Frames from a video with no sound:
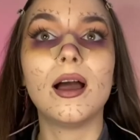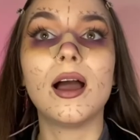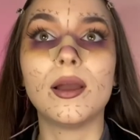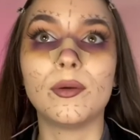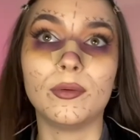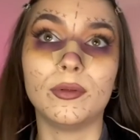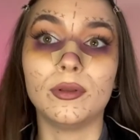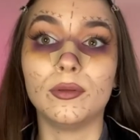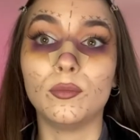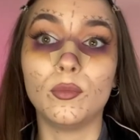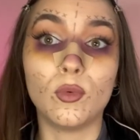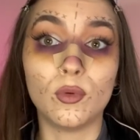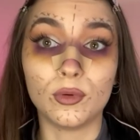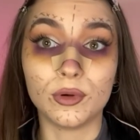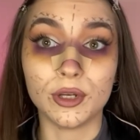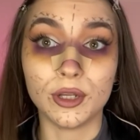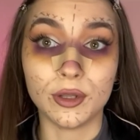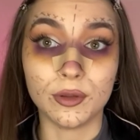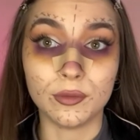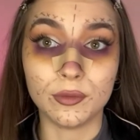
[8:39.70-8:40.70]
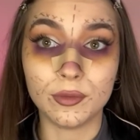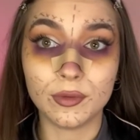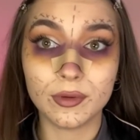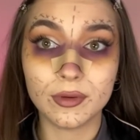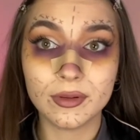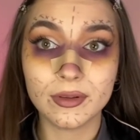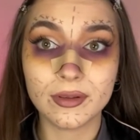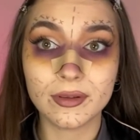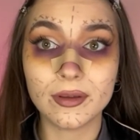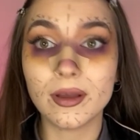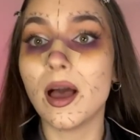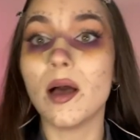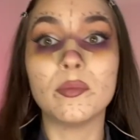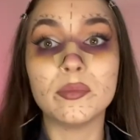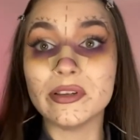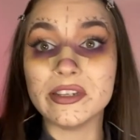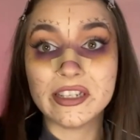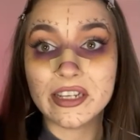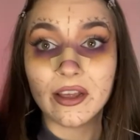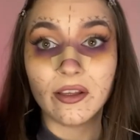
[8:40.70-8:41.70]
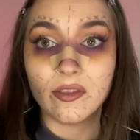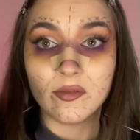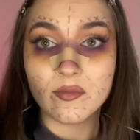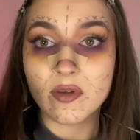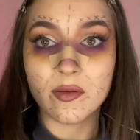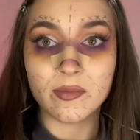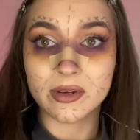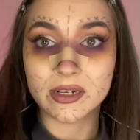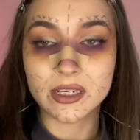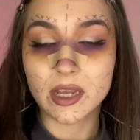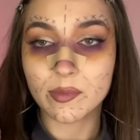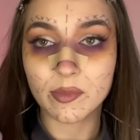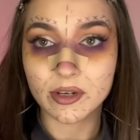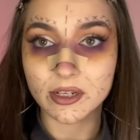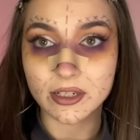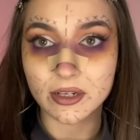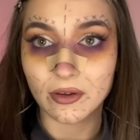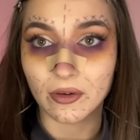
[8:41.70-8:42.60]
I will warn you up until the moment I put it